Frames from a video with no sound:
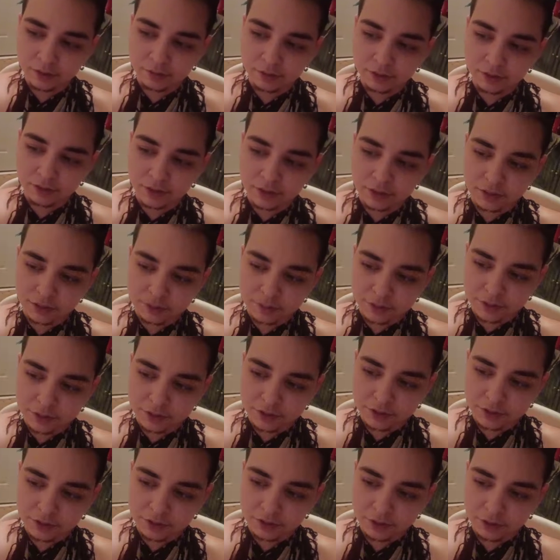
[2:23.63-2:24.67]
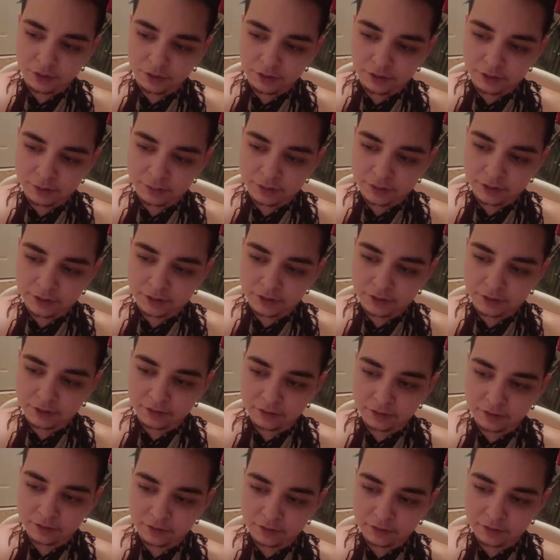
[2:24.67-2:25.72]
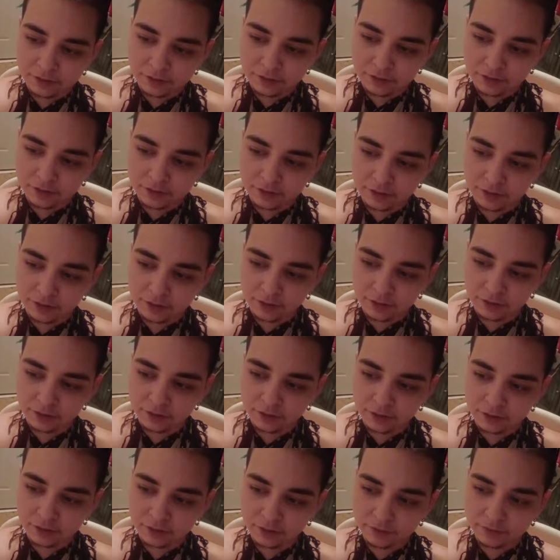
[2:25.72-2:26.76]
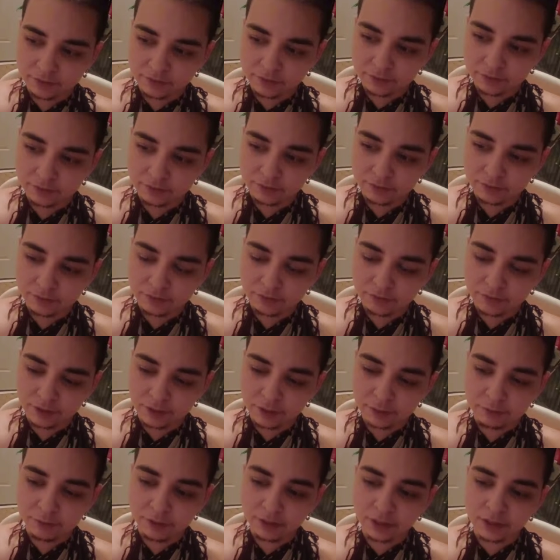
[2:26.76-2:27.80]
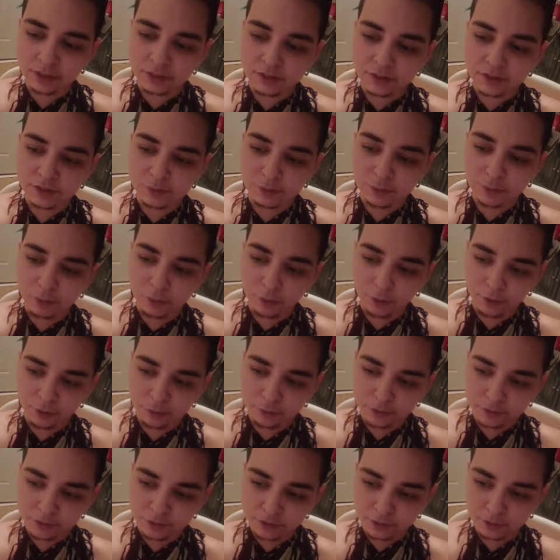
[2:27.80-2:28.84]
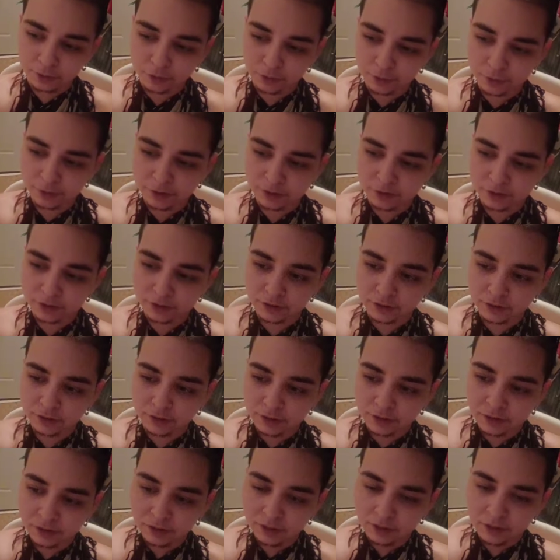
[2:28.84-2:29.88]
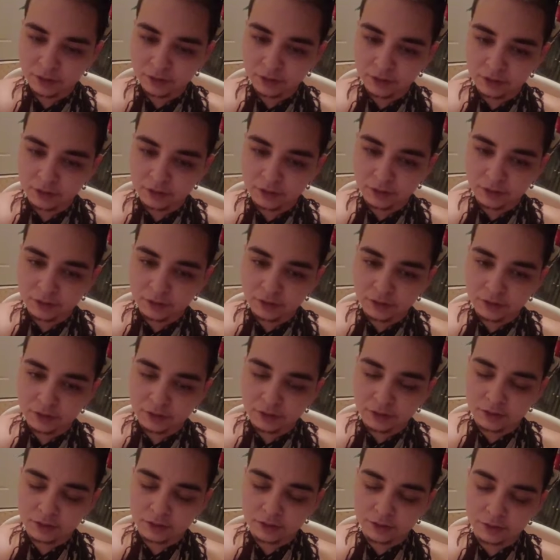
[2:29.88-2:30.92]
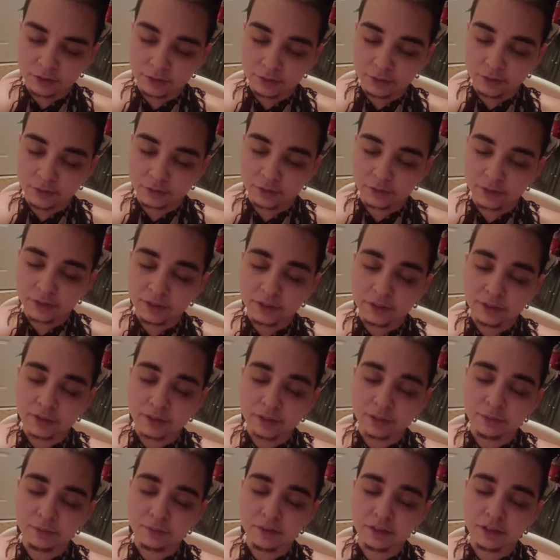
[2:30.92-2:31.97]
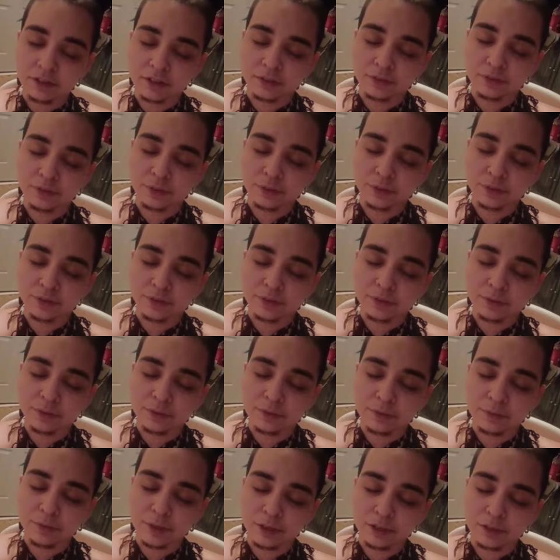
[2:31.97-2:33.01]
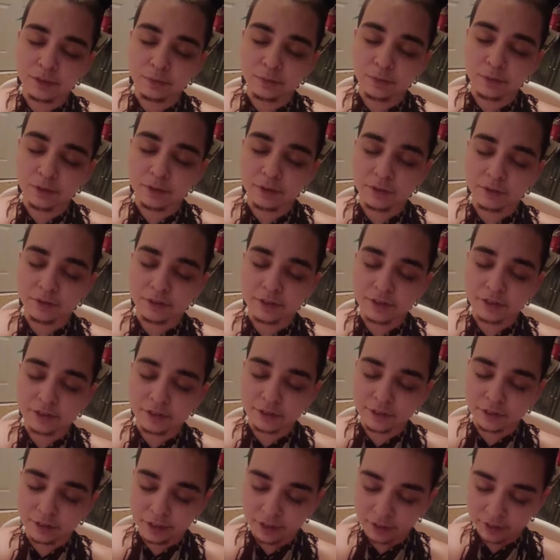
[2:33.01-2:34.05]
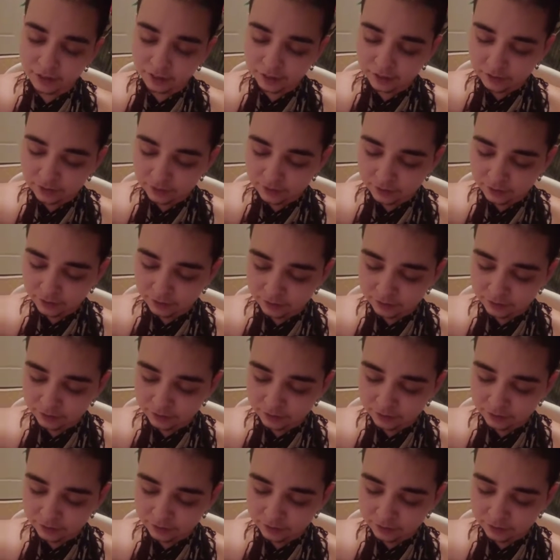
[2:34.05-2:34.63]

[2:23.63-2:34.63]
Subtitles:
My case manager called me and made some appointments for me, so I'm thankful to be making progress on that.